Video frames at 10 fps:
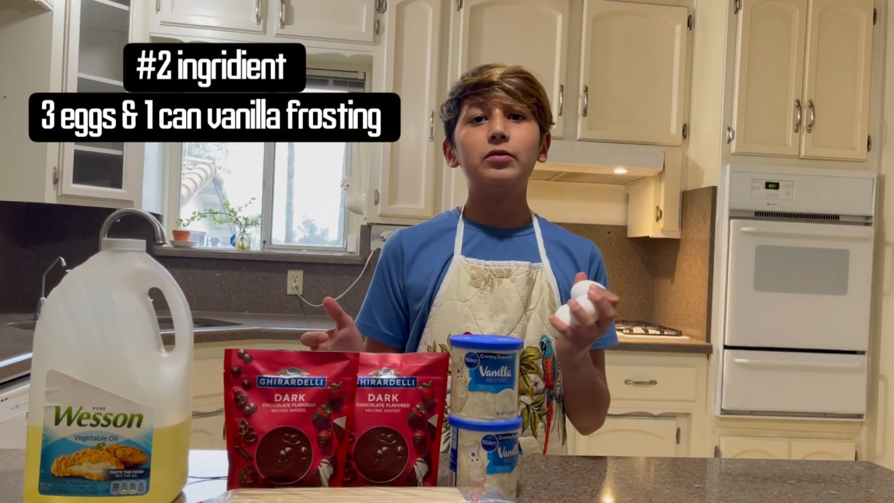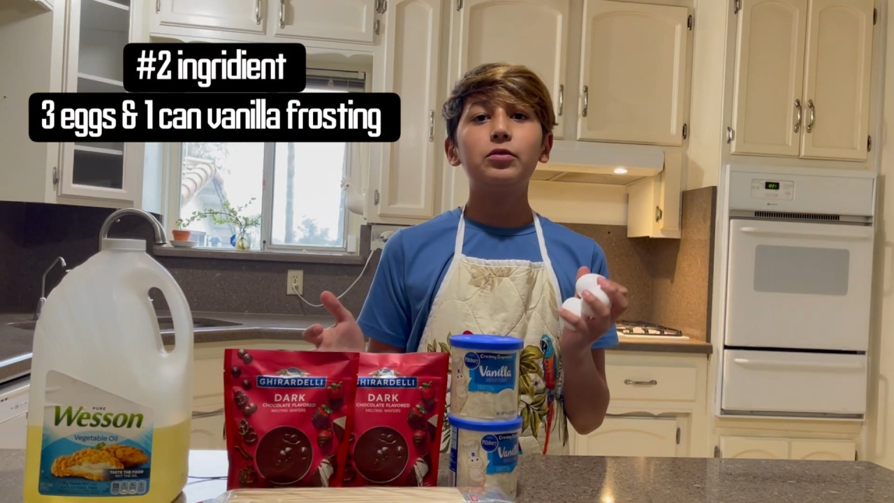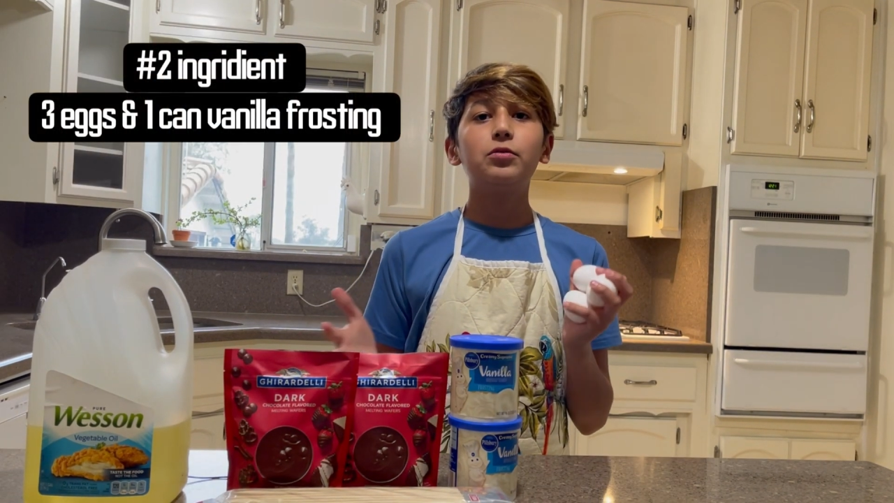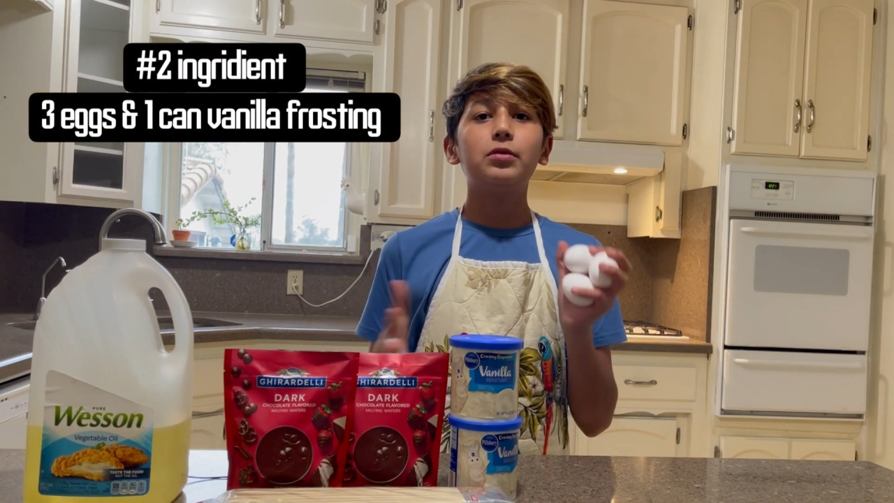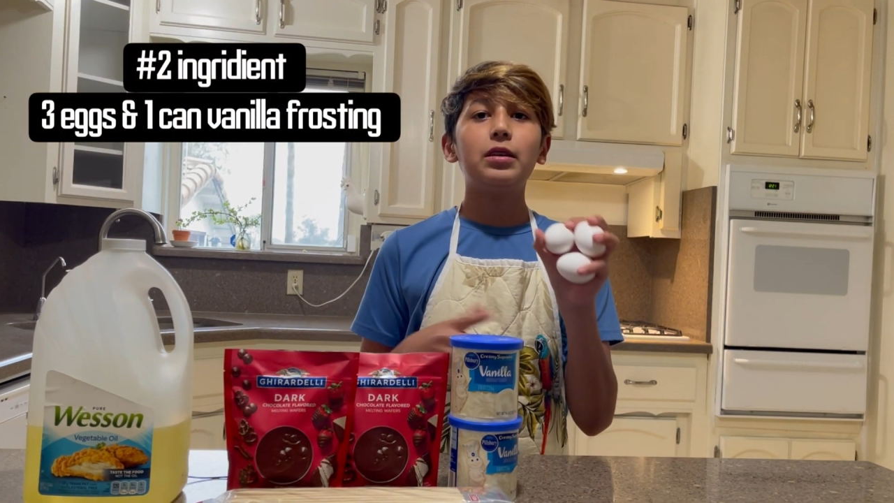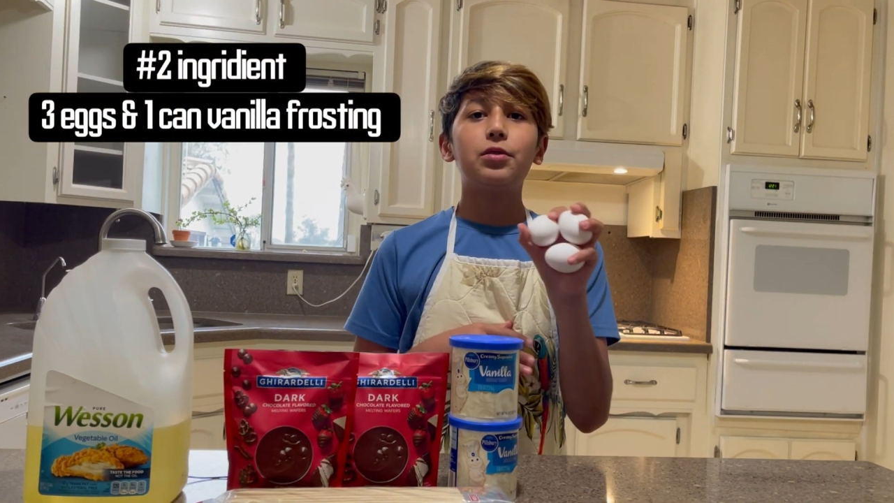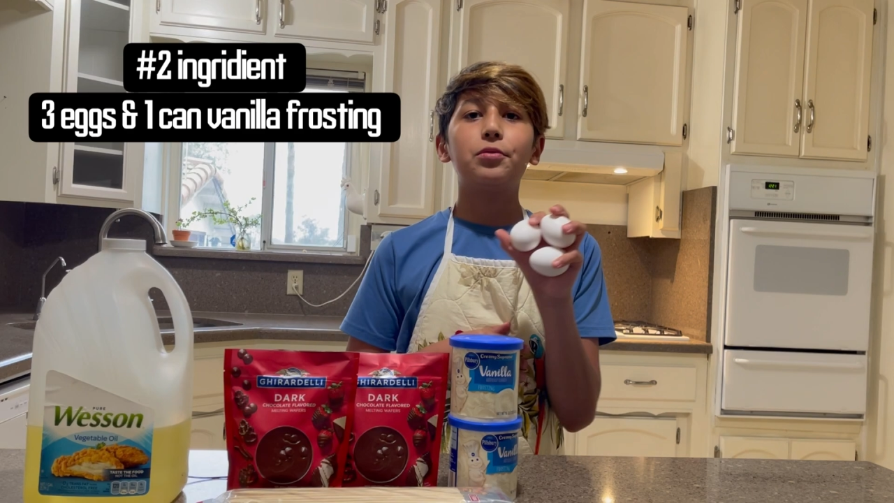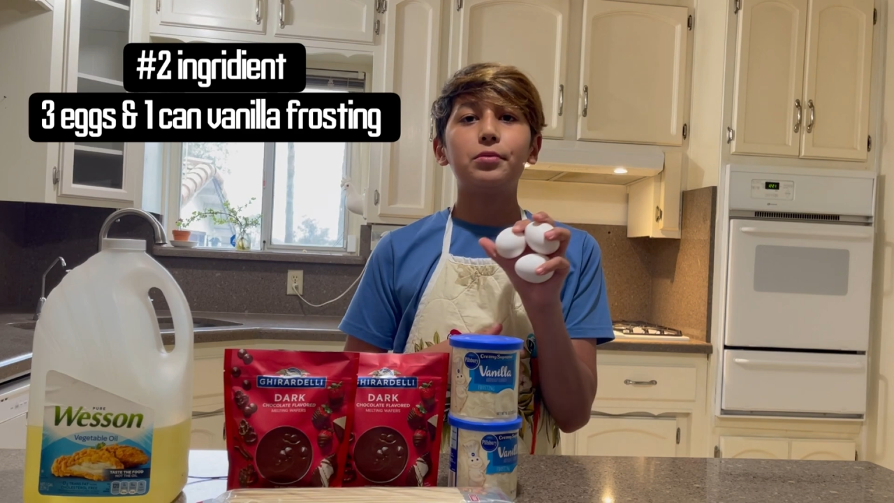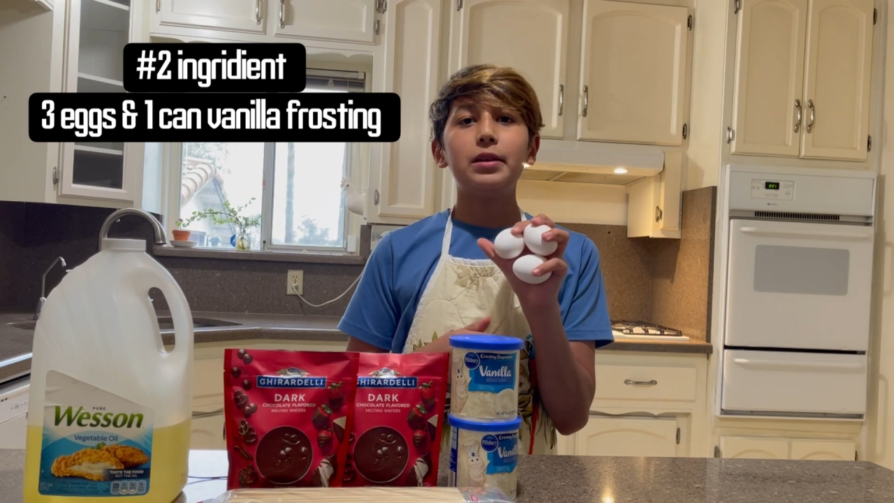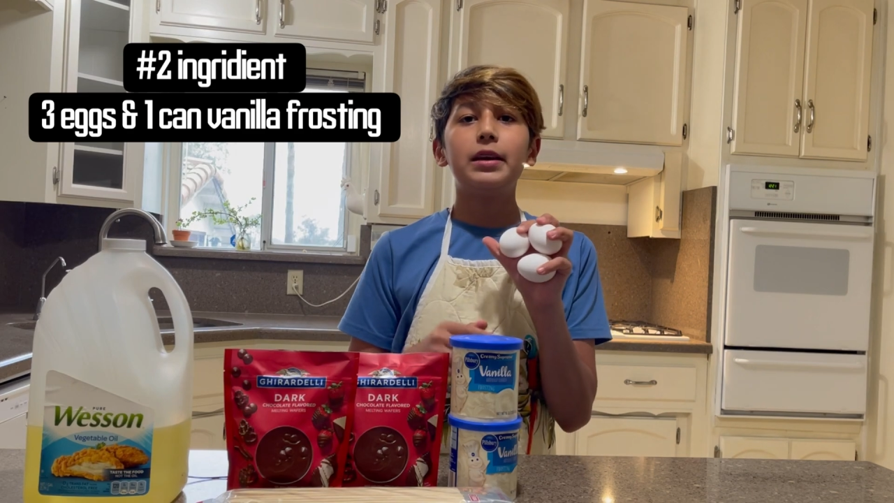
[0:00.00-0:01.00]
you'll need
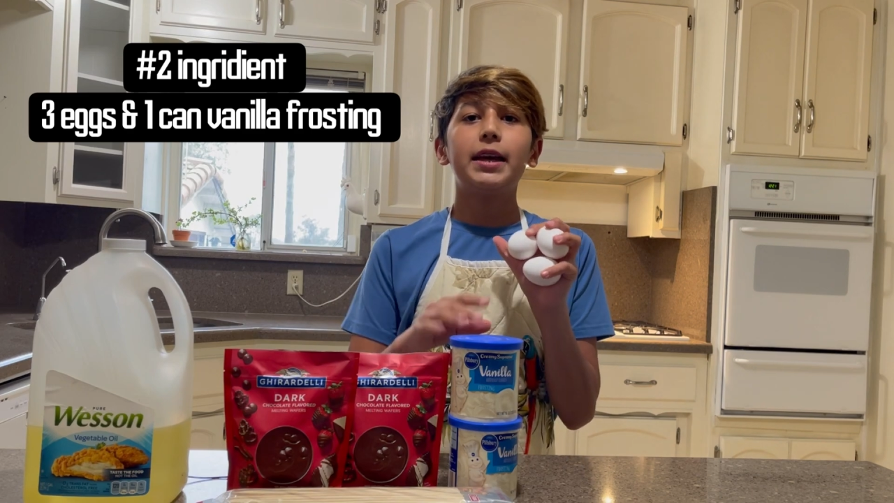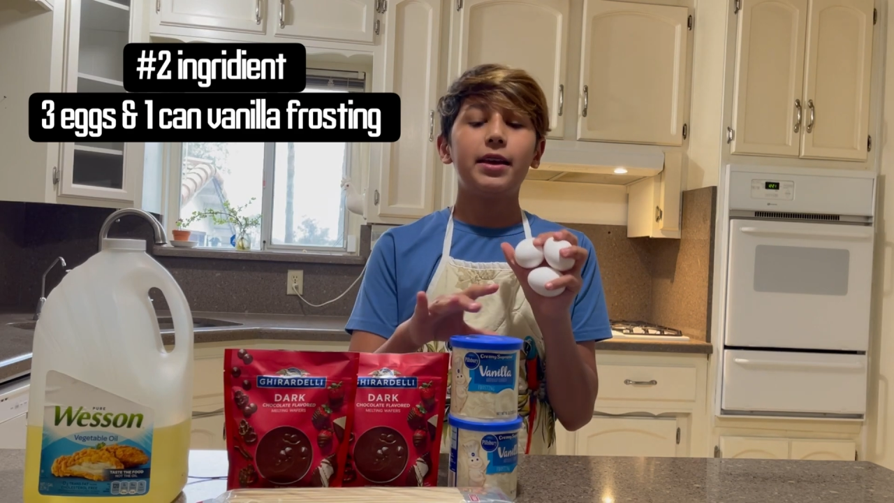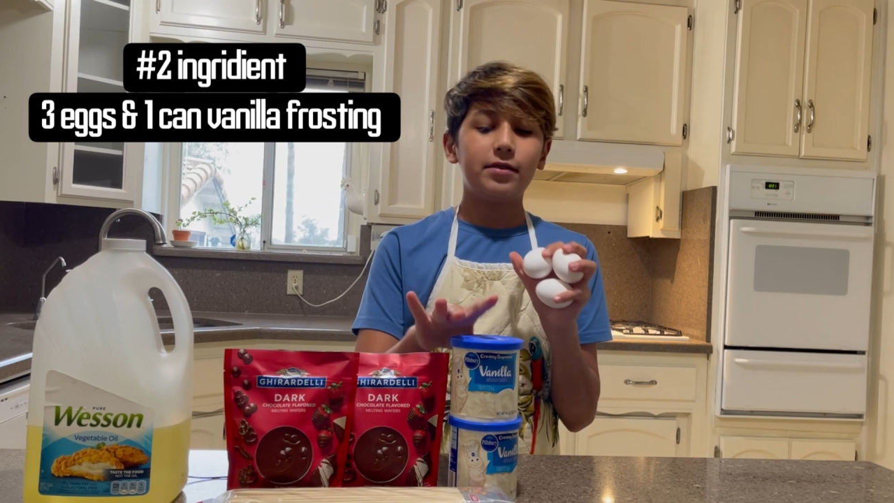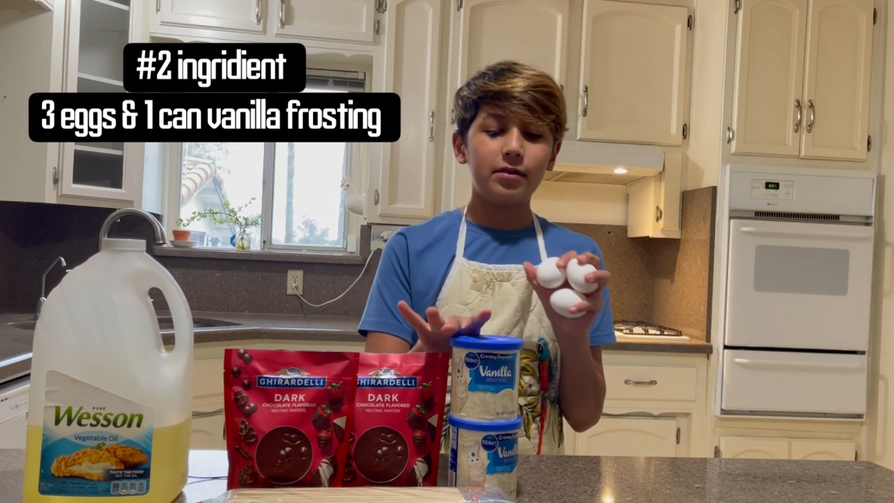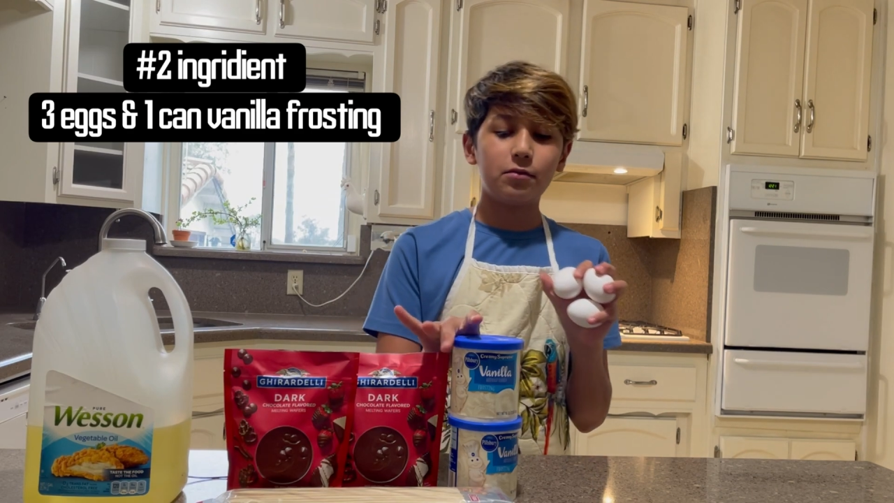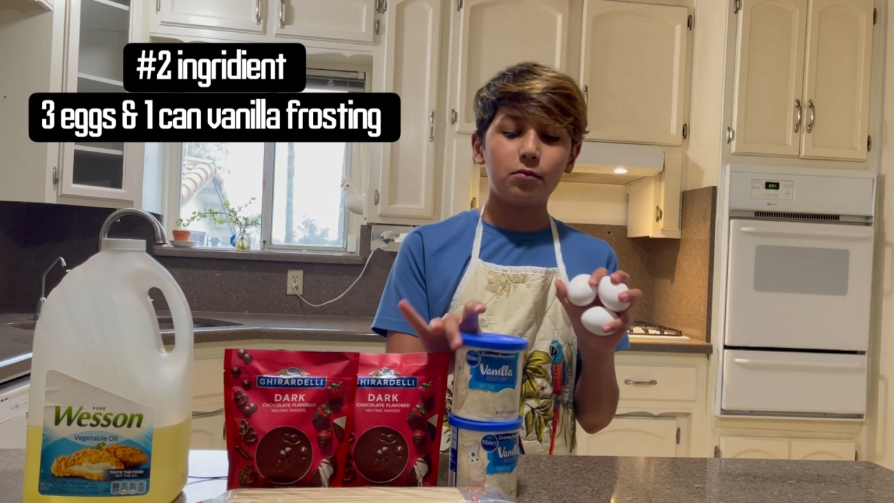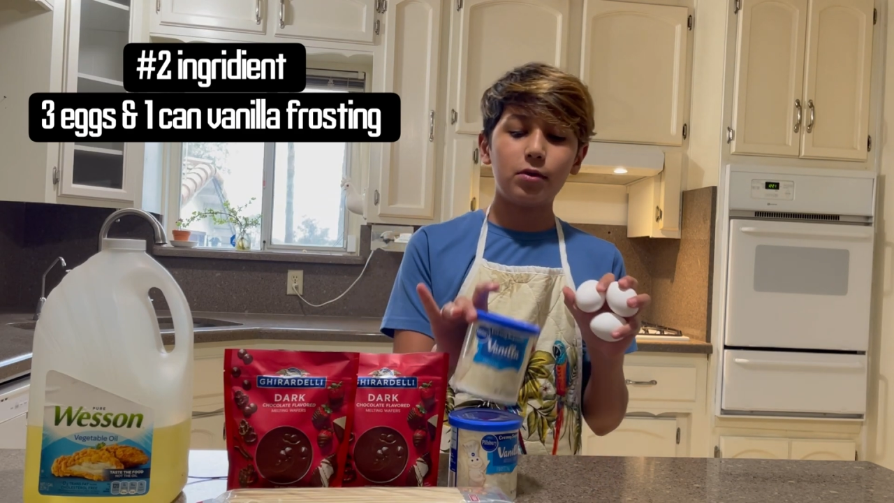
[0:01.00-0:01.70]
3 eggs and